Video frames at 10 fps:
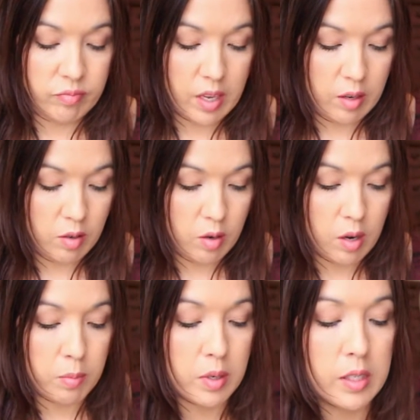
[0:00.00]
I don't know
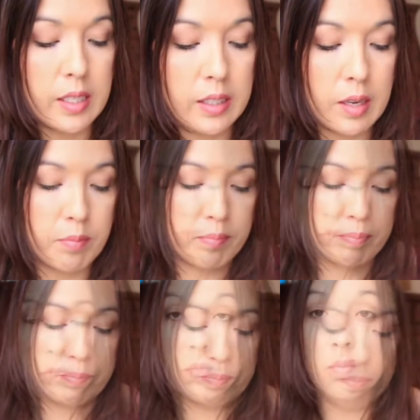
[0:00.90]
how I'm gonna like that.
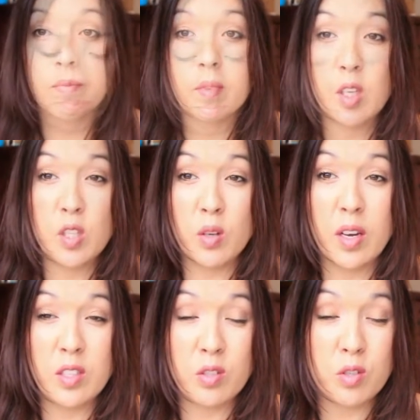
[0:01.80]
So
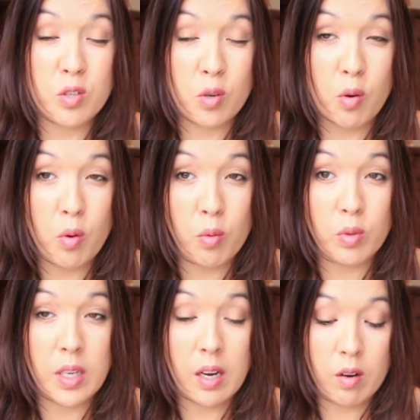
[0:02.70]
I
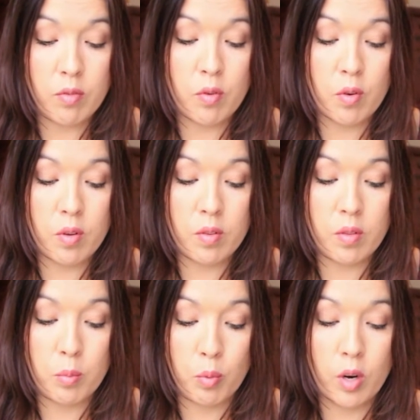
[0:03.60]
don't care for
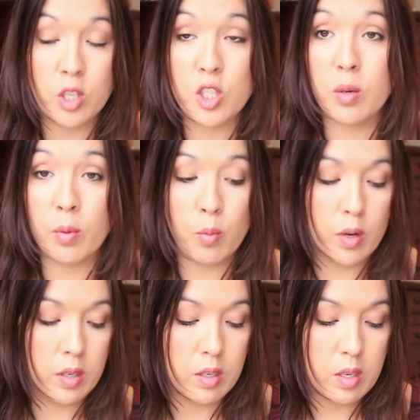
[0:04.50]
the brush, number
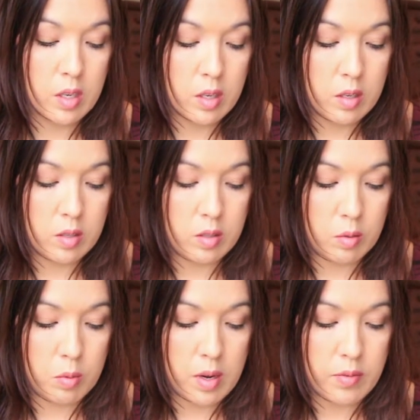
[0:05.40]
one.
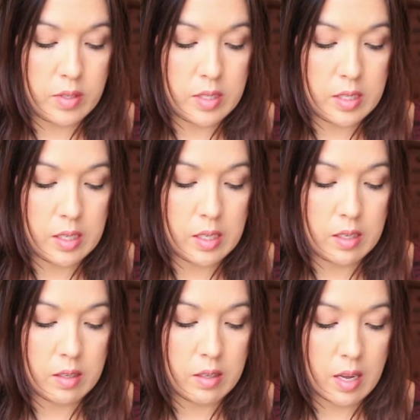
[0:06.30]
So we'll have to see
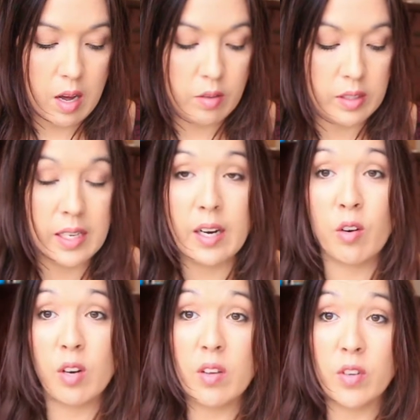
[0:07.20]
how the
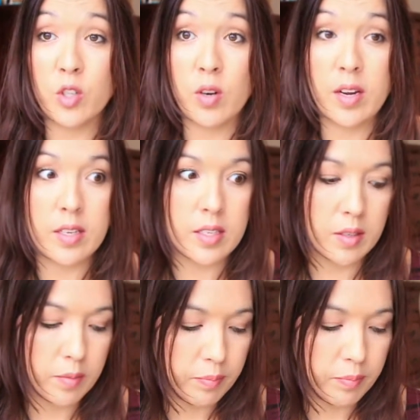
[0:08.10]
liner, if it dries.